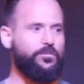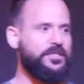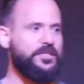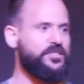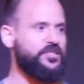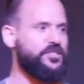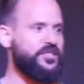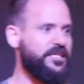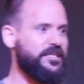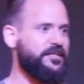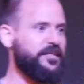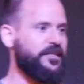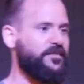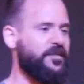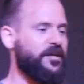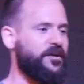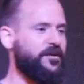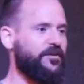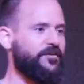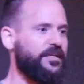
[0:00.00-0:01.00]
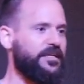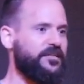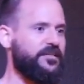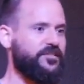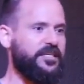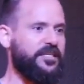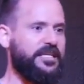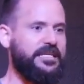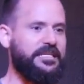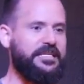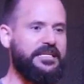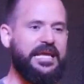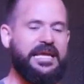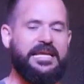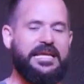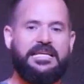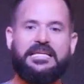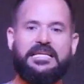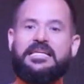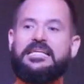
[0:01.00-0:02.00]
We see that there is a,
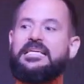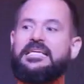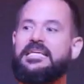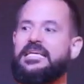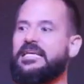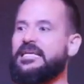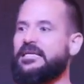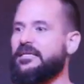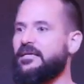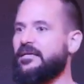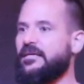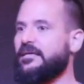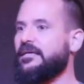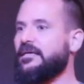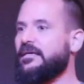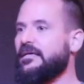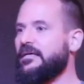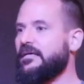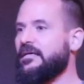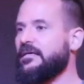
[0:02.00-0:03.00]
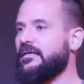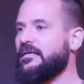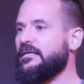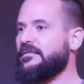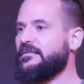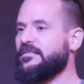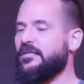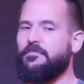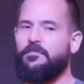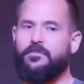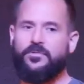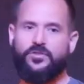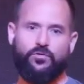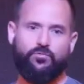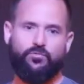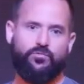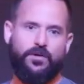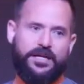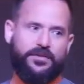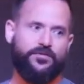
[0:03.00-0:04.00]
a need to, to
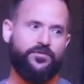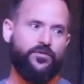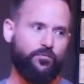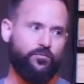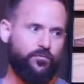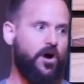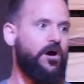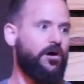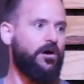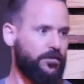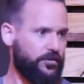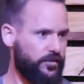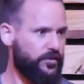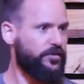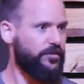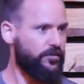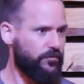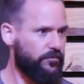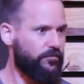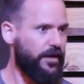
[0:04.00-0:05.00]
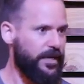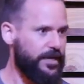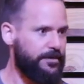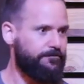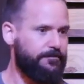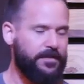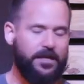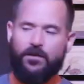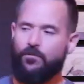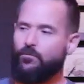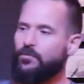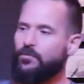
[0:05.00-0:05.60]
right the wrongs right? We